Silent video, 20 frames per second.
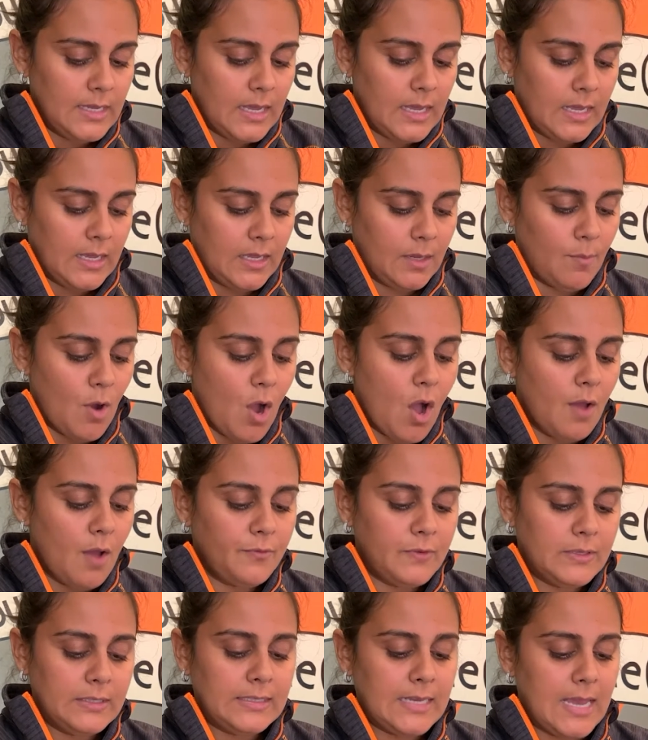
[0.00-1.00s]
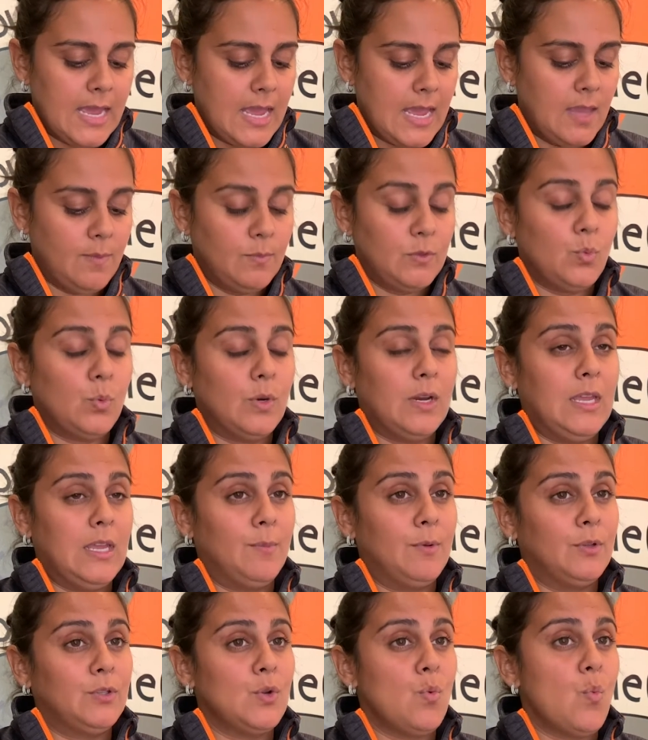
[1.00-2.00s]
Oftentimes we're
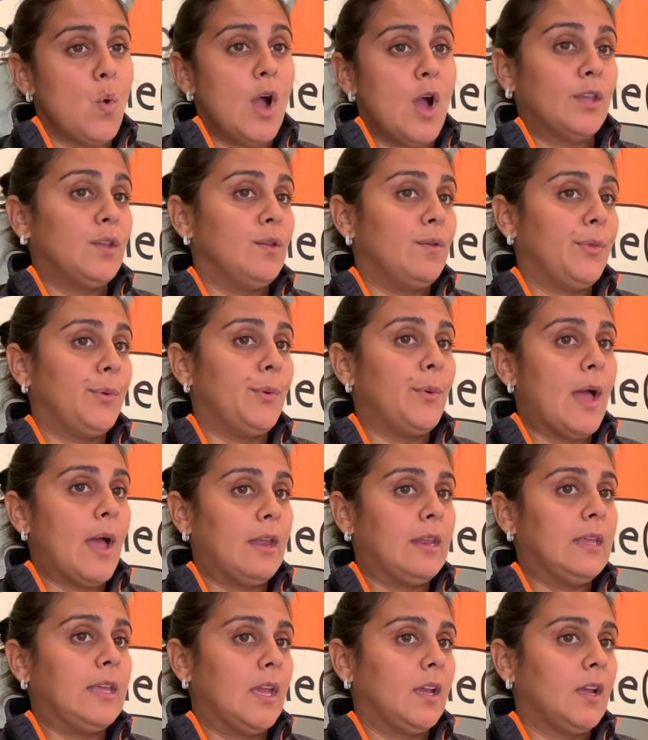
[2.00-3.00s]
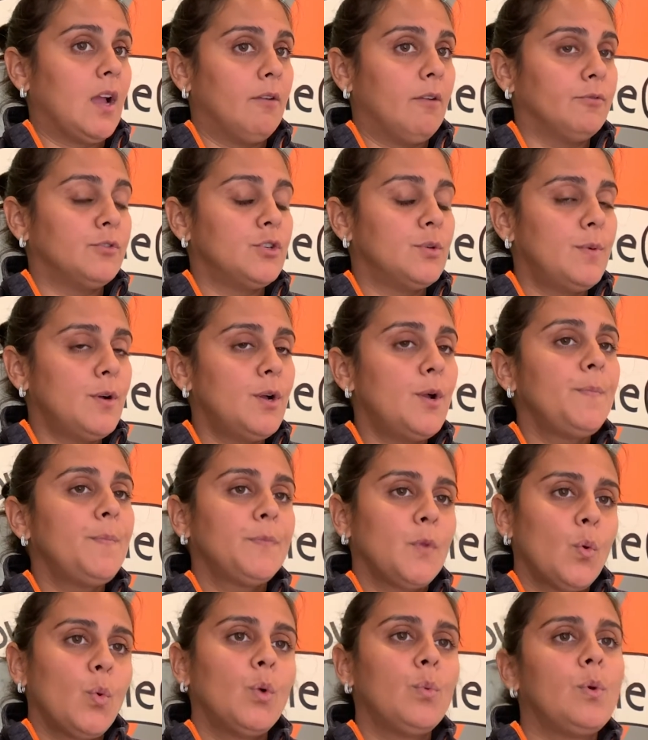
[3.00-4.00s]
able to walk you through how to get
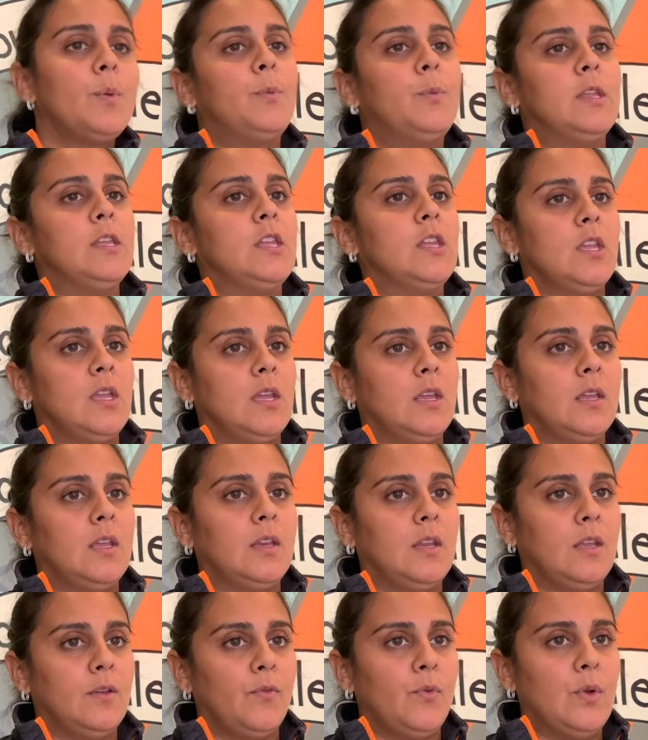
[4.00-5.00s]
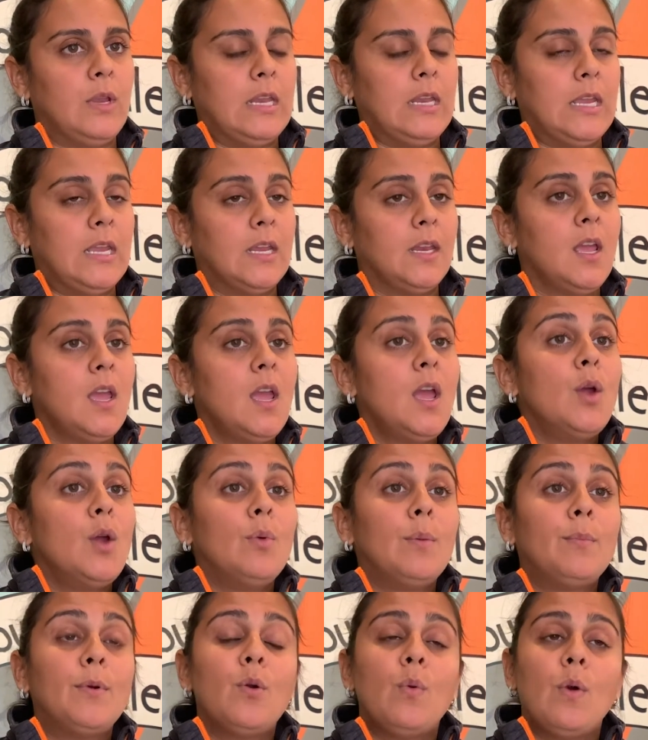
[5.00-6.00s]
comfortable, or we'll bring you in if we need.
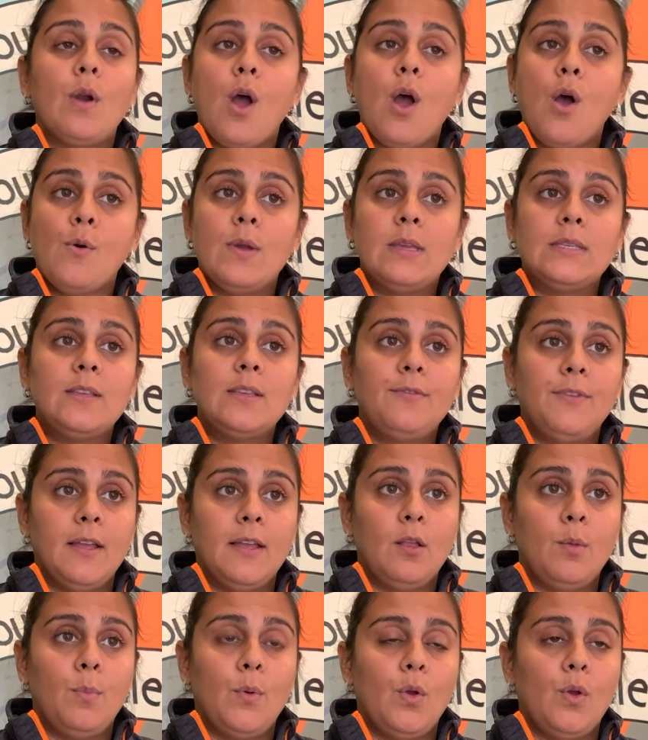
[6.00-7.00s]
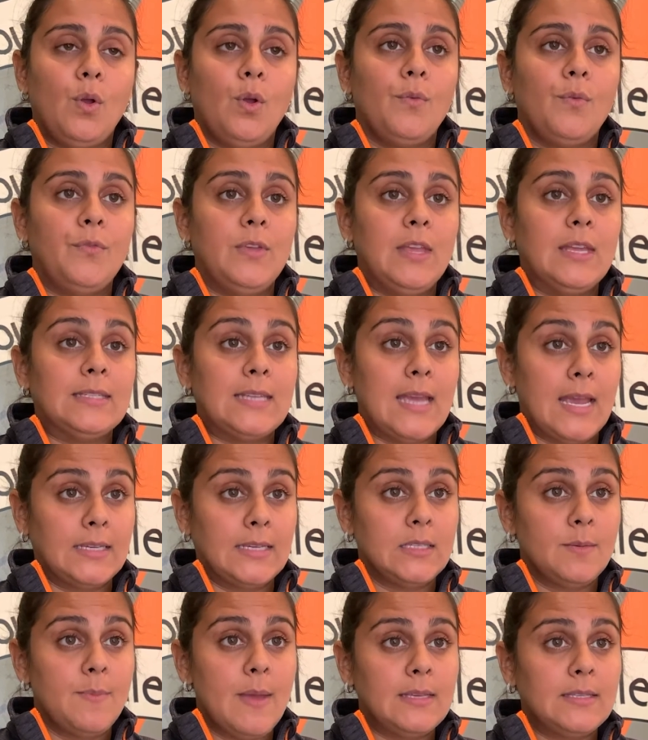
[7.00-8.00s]
Remember, we're always available via
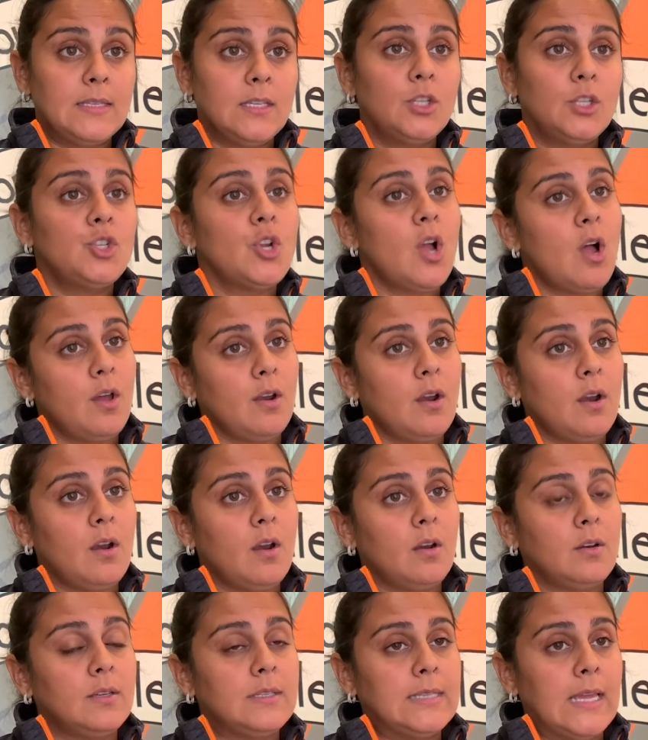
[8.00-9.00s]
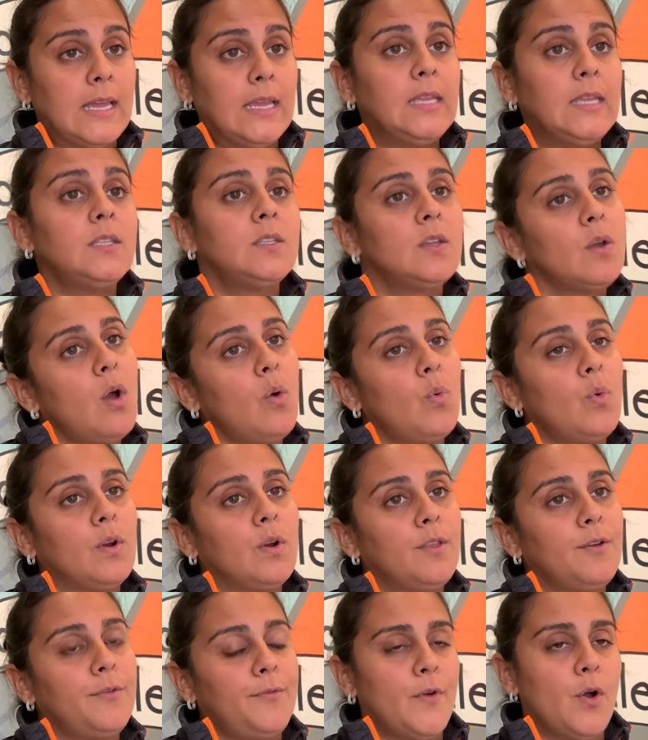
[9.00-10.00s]
text message on our site or
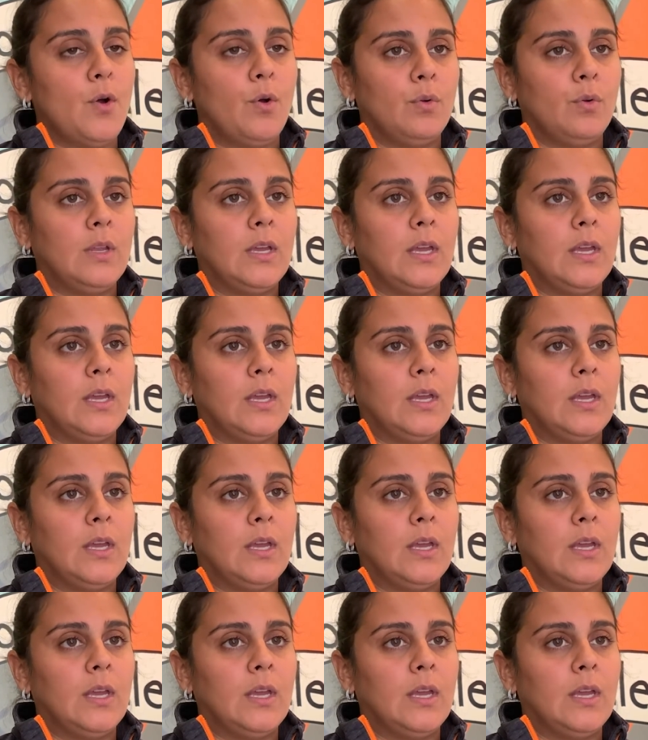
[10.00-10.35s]
the phone.